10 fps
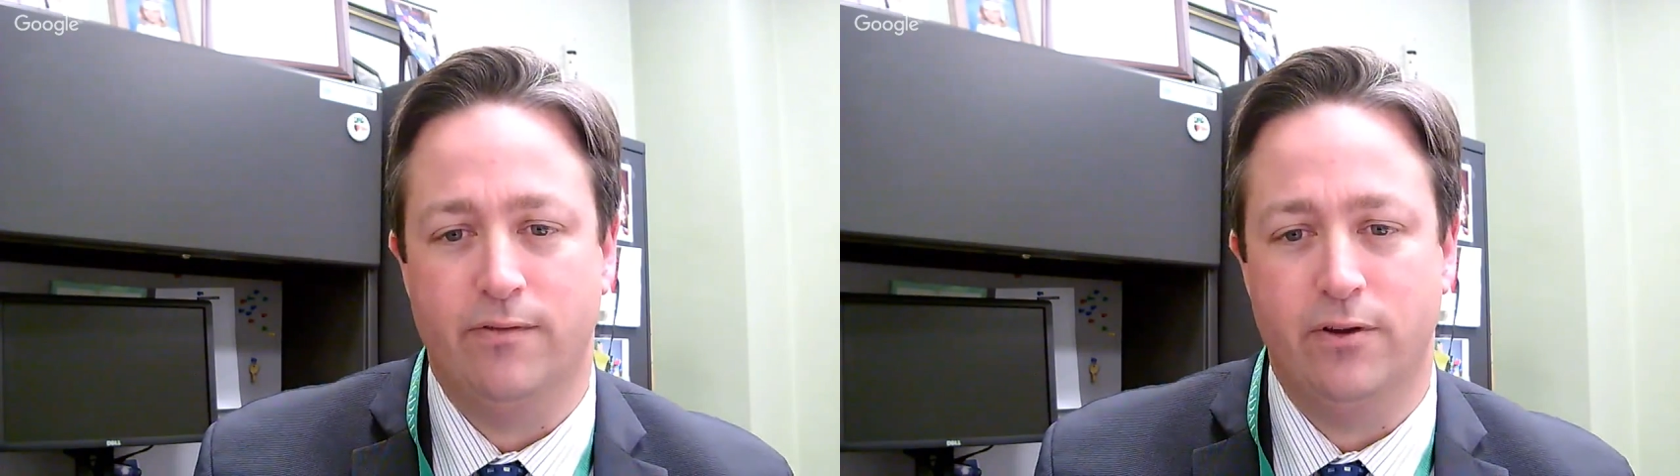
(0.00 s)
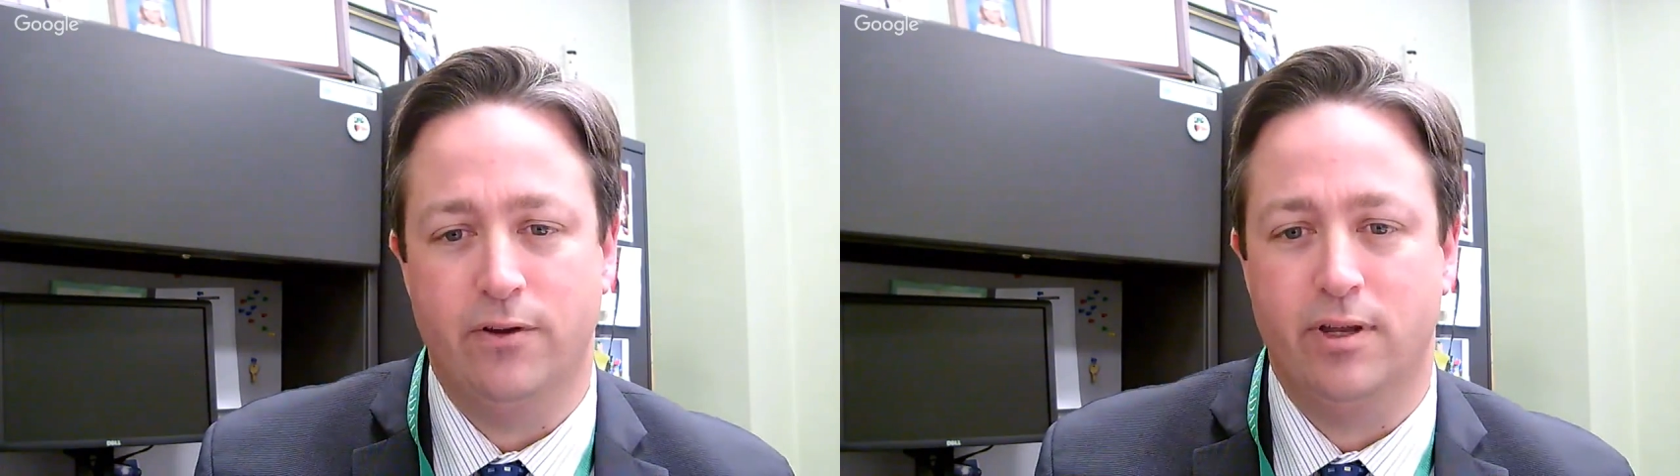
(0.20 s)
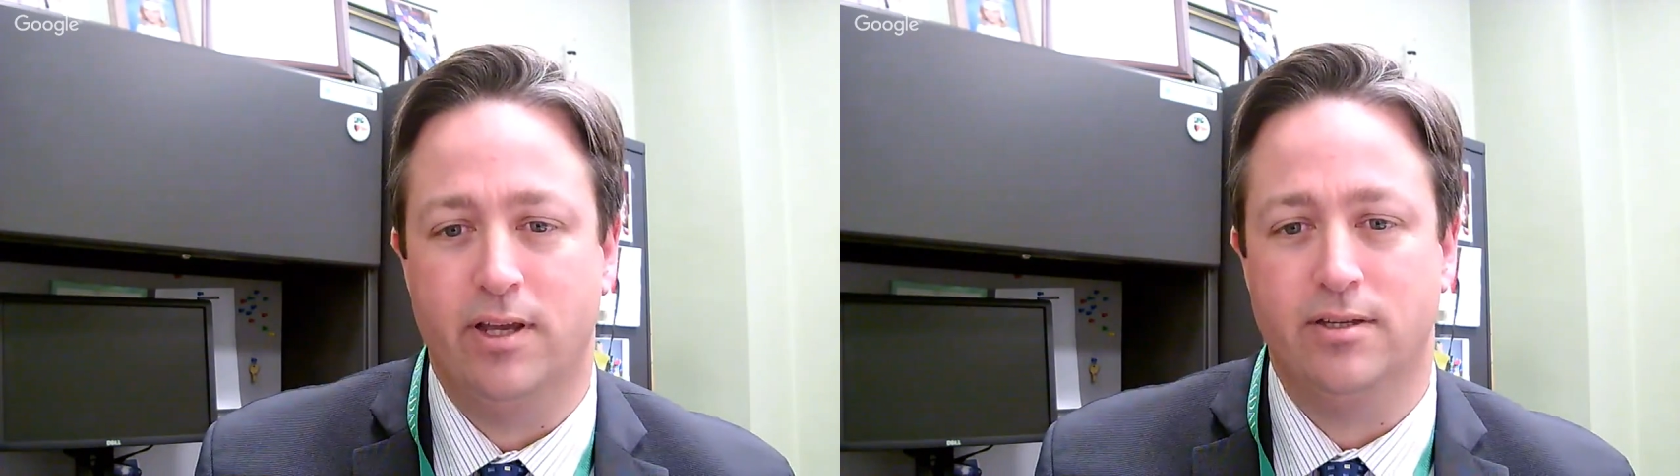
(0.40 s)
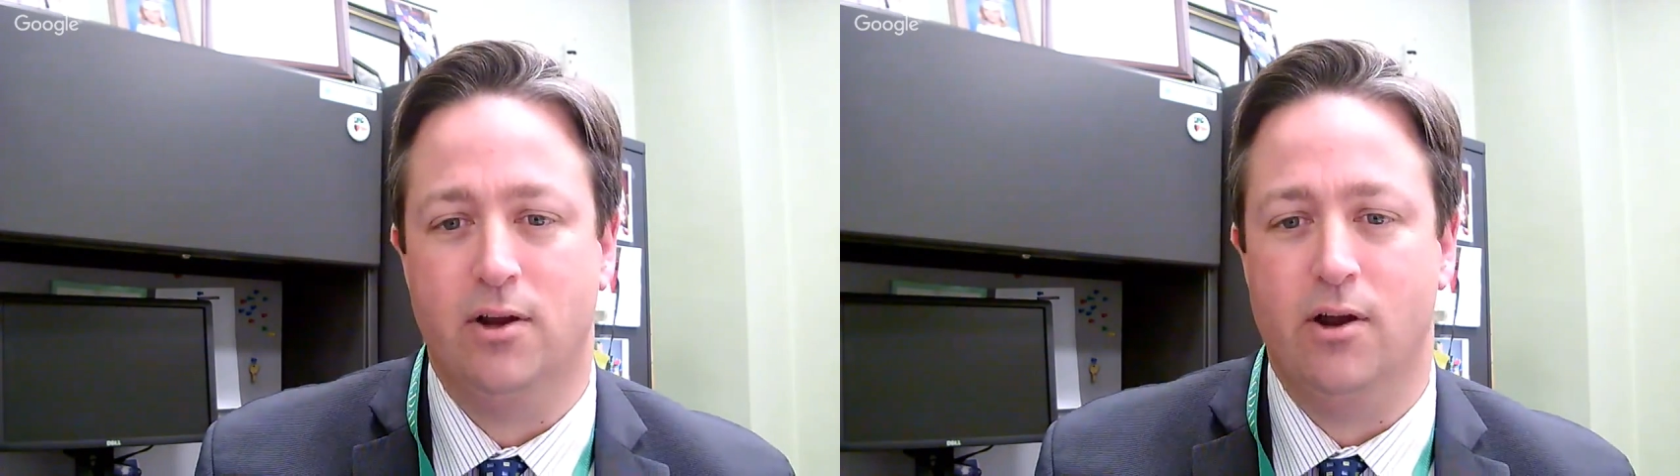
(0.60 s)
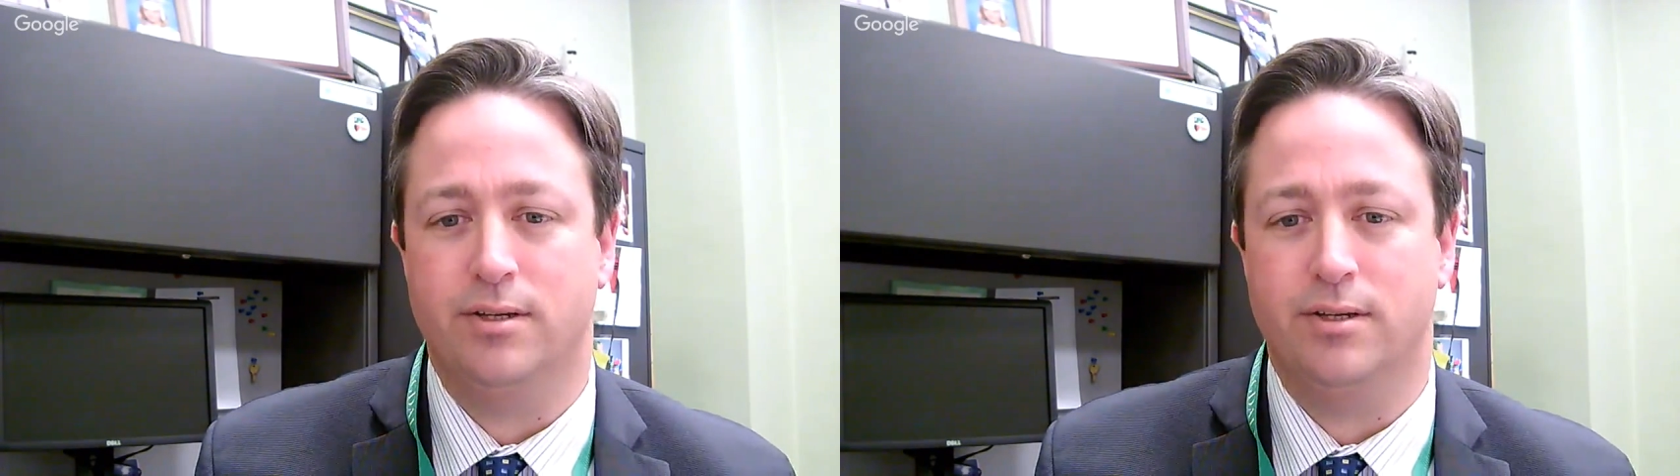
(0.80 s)
for your kids in
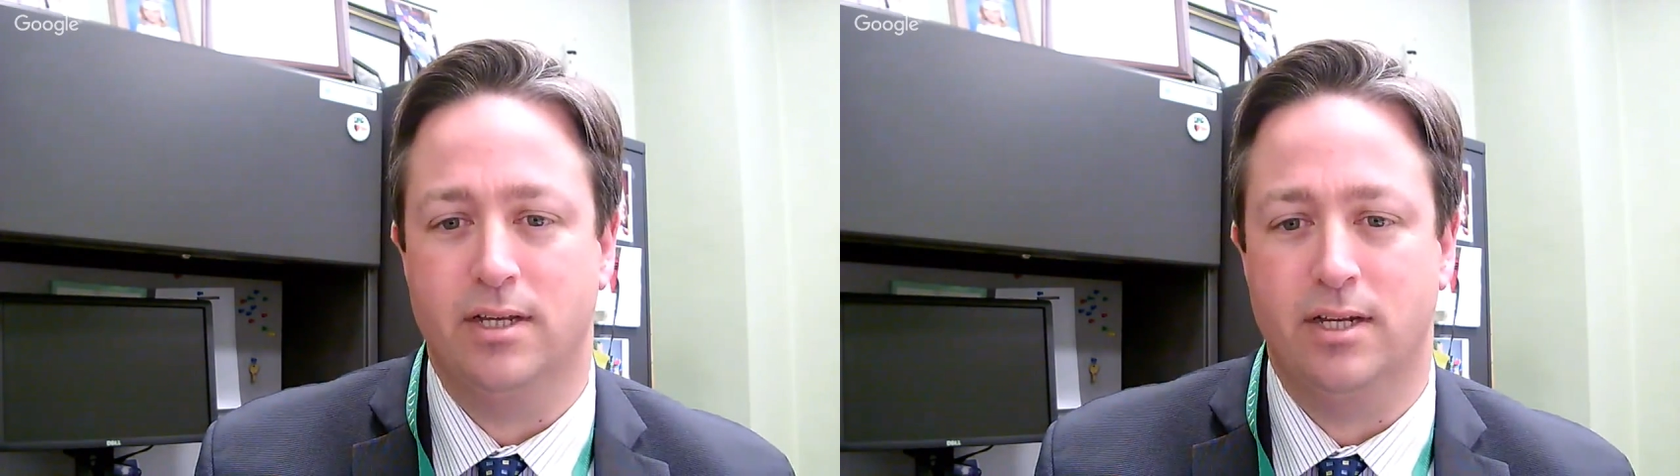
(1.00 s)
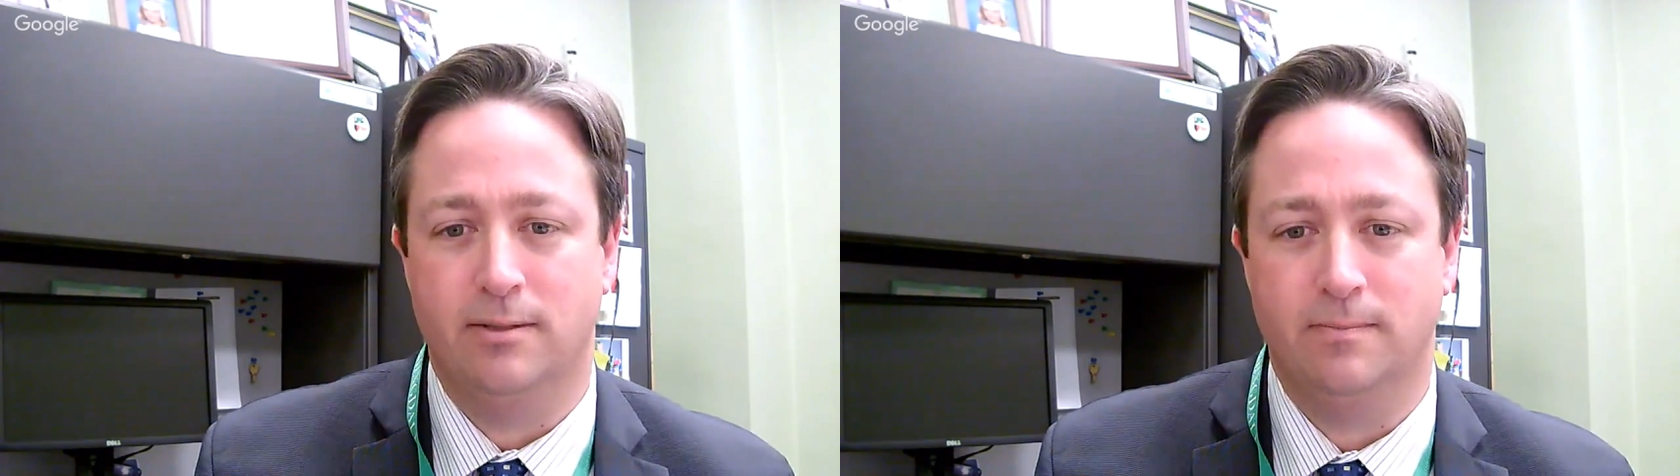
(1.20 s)
Garden City?